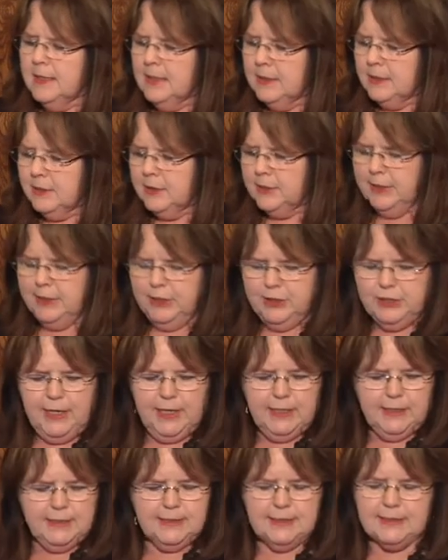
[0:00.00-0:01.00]
So
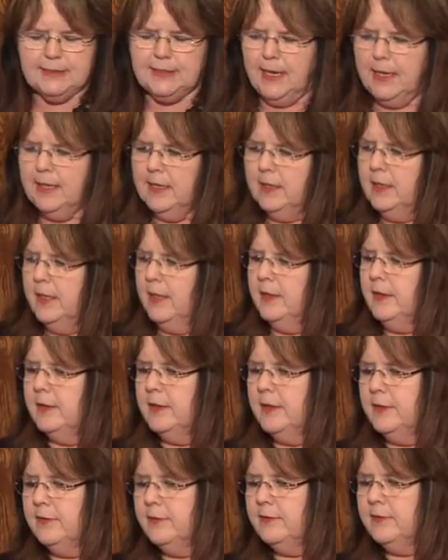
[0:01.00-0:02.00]
C-Change decided that
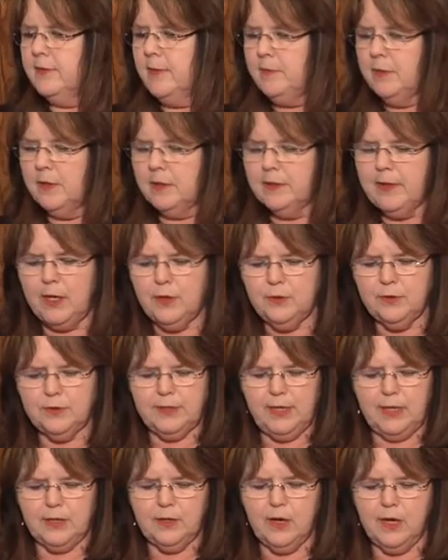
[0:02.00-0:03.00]
this is something they could
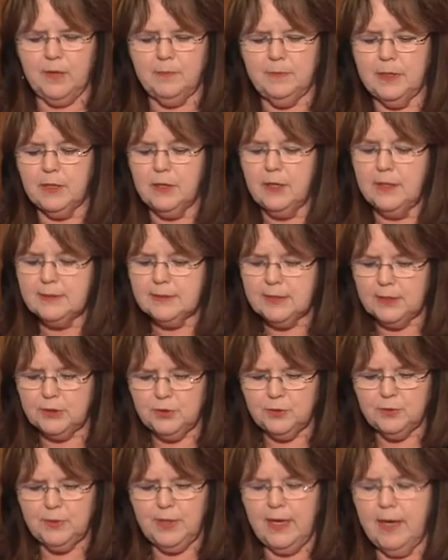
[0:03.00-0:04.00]
take on because they
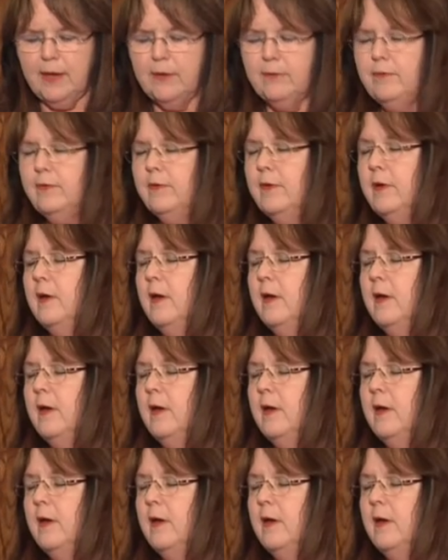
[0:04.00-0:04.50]
do have